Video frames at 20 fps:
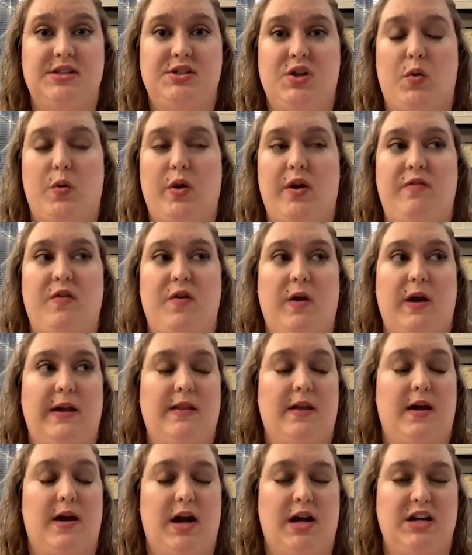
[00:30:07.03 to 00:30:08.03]
So if you're in
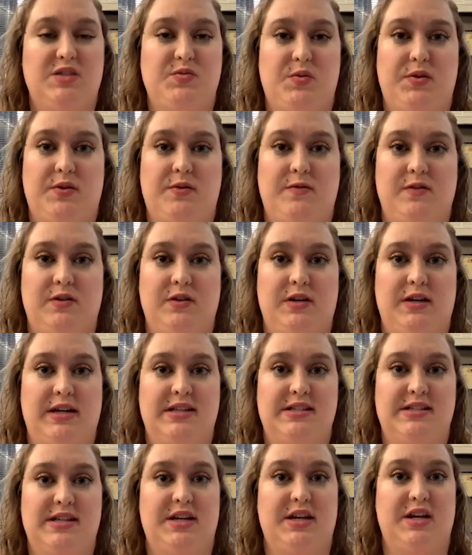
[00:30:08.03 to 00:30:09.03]
the hospital for an
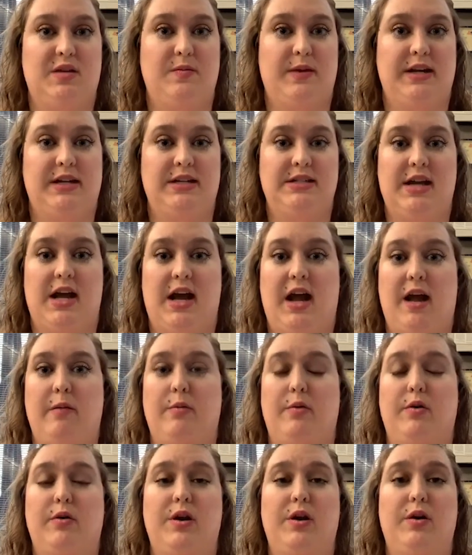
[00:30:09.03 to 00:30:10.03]
extended amount of time,
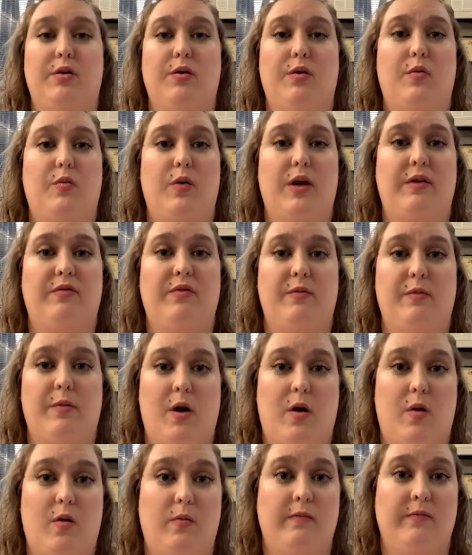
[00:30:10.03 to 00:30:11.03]
or you're away from
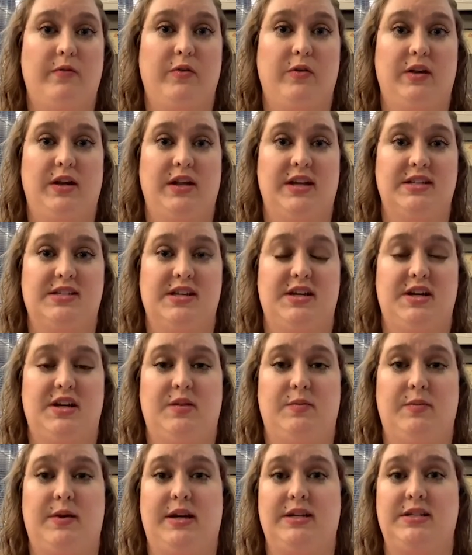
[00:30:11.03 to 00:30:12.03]
home for an extended
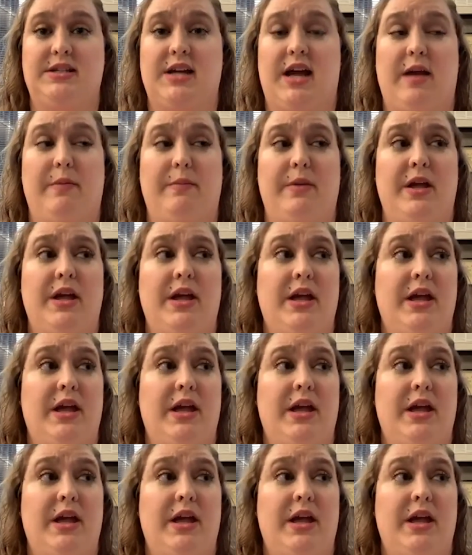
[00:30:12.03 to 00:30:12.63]
amount of time